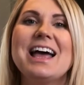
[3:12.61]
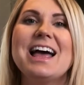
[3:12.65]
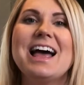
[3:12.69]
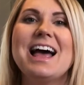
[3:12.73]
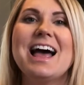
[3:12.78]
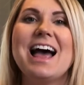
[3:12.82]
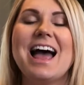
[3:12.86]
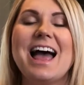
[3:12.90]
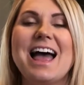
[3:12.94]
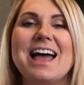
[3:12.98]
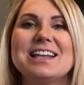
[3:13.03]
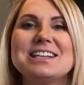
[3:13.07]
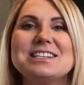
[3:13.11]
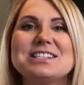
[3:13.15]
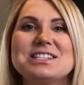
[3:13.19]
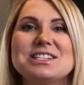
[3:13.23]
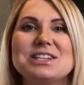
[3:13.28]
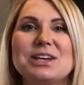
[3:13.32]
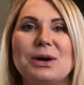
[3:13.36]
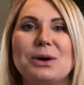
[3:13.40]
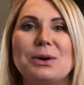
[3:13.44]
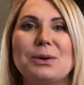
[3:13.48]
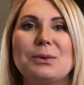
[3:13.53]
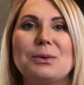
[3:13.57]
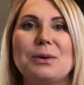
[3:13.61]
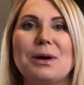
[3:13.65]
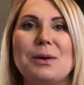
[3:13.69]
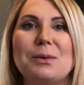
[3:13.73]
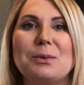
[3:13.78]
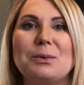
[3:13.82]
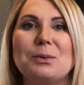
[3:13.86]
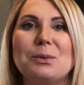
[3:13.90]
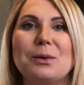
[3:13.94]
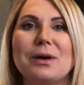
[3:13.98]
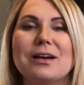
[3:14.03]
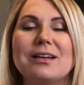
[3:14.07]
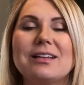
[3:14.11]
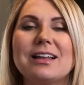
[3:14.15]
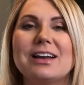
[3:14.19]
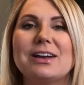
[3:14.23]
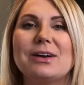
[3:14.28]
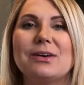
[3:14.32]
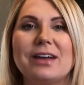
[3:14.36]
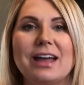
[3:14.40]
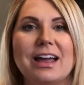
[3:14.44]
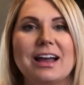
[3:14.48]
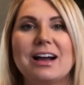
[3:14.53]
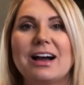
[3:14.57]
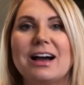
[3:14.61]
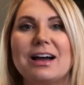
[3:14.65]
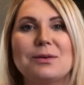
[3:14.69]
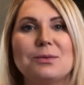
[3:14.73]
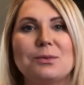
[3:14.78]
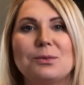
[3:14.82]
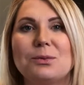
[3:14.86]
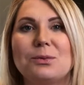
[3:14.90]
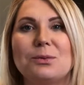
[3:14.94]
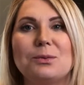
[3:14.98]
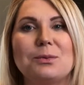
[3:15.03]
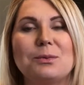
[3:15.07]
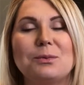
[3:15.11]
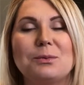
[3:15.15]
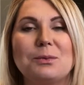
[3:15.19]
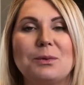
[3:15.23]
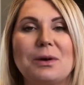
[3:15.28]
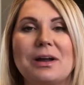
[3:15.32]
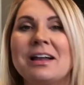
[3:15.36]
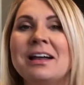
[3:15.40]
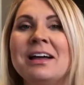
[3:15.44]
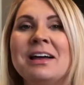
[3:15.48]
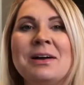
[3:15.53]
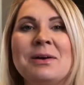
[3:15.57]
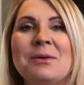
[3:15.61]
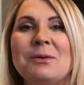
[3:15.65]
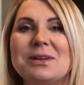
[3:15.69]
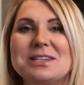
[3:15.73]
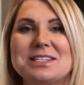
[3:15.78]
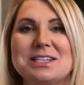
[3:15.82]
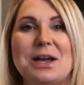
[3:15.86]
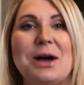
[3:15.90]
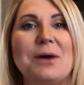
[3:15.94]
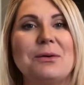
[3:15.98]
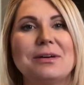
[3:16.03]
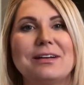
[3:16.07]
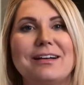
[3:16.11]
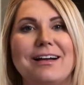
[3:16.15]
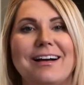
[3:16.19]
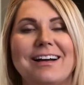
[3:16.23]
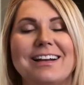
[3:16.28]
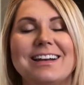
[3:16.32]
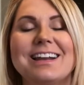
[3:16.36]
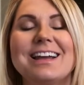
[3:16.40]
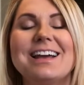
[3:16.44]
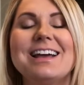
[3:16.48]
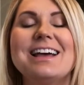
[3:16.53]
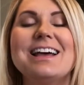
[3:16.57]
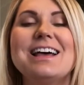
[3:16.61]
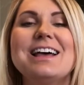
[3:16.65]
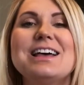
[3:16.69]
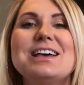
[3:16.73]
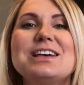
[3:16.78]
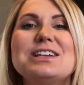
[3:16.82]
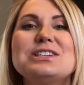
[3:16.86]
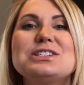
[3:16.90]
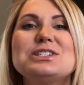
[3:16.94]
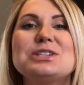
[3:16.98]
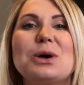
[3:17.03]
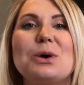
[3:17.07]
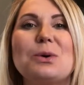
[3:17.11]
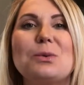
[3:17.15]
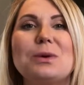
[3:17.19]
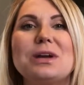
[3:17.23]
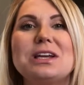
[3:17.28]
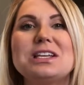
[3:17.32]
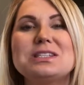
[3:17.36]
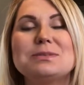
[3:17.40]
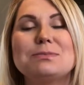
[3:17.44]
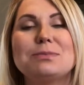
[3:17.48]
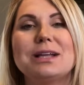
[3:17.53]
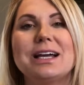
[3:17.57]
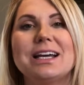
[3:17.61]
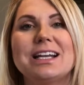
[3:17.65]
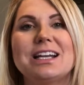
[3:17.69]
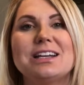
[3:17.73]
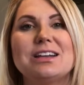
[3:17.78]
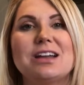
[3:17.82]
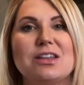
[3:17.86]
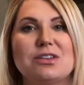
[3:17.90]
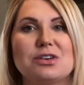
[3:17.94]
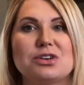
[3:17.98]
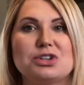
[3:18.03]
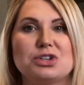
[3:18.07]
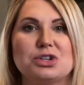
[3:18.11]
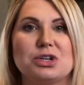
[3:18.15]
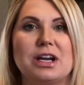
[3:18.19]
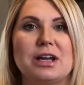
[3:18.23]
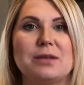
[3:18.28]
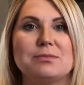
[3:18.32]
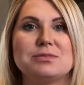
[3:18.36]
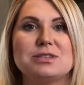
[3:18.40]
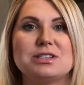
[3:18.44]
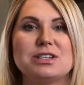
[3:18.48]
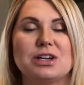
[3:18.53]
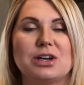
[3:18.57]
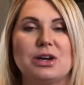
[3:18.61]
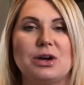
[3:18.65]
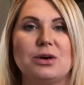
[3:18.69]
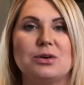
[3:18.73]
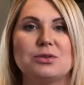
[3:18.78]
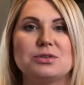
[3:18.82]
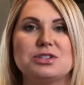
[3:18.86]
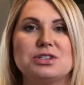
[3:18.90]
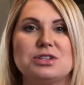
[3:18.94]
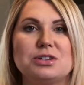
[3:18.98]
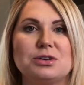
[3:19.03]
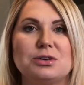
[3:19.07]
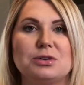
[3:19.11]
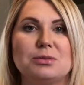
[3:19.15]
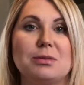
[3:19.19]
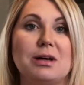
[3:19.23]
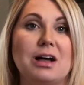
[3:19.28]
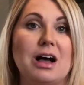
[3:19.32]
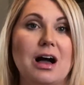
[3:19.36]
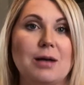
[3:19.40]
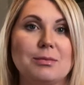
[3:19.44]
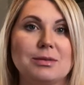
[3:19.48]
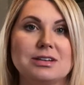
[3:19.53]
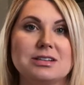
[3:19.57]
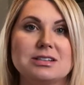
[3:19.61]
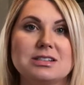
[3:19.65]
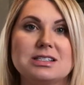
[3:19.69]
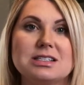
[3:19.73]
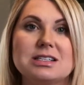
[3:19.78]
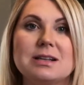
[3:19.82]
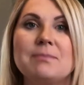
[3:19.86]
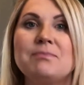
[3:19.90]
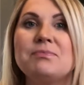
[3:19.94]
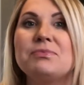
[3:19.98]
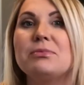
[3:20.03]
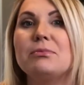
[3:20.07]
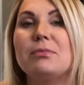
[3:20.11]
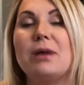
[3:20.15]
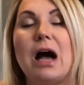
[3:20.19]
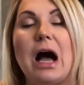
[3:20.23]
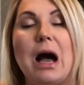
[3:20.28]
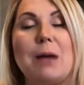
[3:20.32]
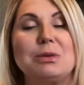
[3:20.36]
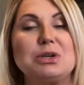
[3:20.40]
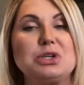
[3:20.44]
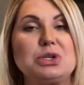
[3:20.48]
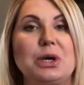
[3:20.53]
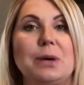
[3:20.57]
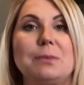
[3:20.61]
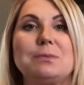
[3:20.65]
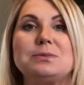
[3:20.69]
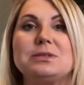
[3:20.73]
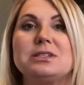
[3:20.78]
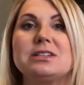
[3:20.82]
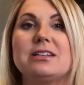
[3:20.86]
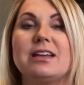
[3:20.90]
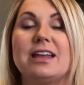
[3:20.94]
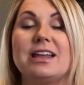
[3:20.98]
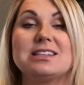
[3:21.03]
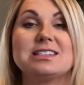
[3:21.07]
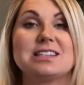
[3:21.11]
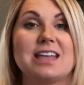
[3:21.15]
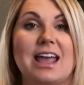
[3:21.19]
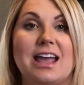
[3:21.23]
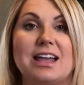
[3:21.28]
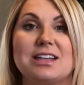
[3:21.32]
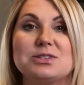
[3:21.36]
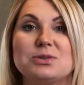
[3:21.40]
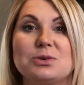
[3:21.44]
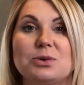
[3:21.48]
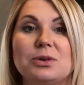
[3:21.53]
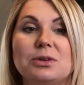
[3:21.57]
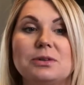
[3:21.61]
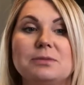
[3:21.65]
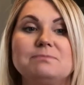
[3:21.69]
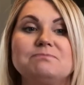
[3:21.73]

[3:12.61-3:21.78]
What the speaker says: And so we're like, okay, God, what's going on? So we plan another trip to go to Bahamas. Bahama trip gets canceled.